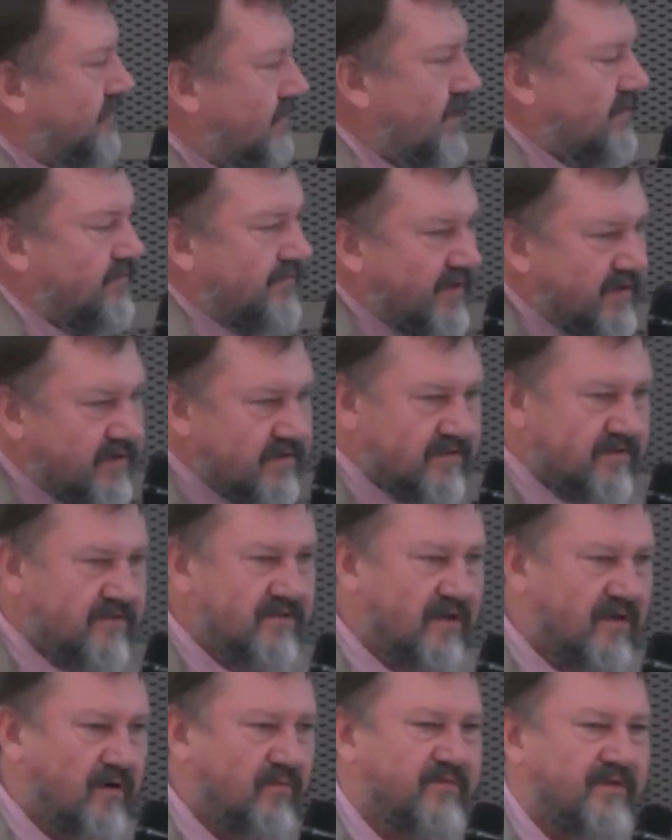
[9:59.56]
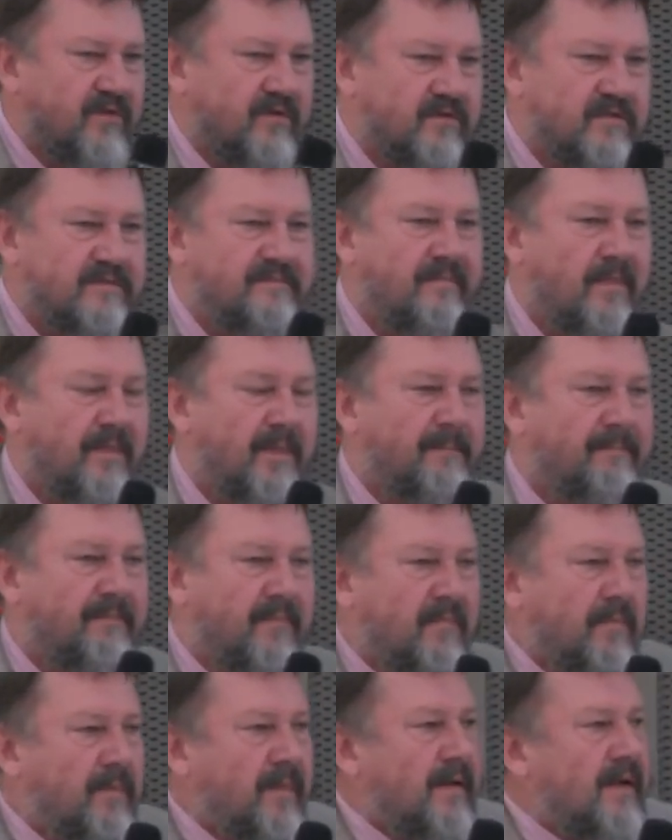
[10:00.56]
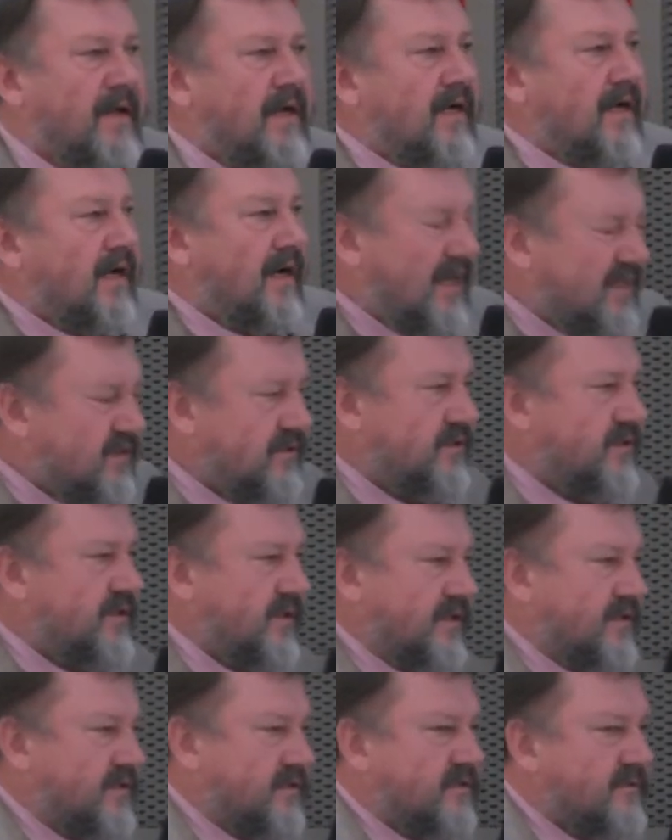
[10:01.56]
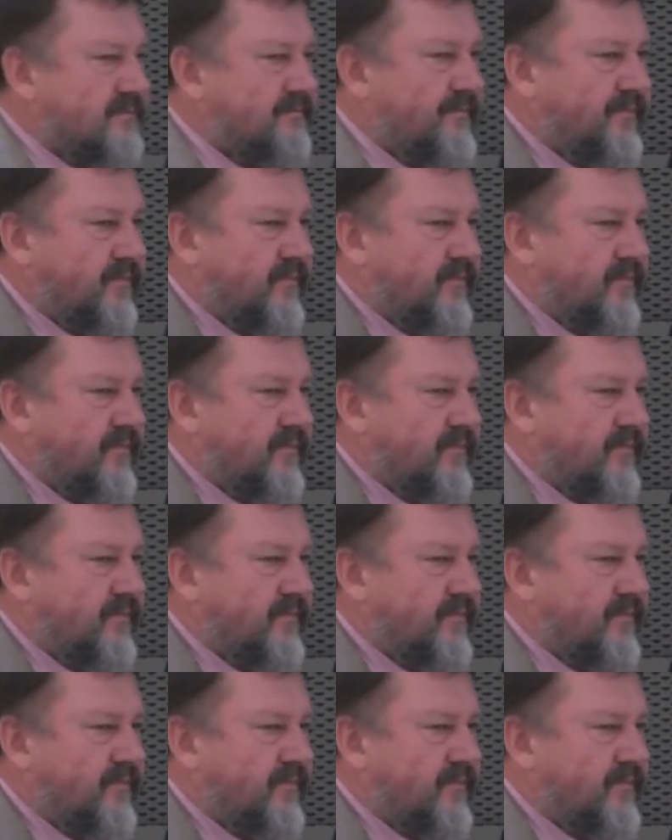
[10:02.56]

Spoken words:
well, first is obvious. Candidates,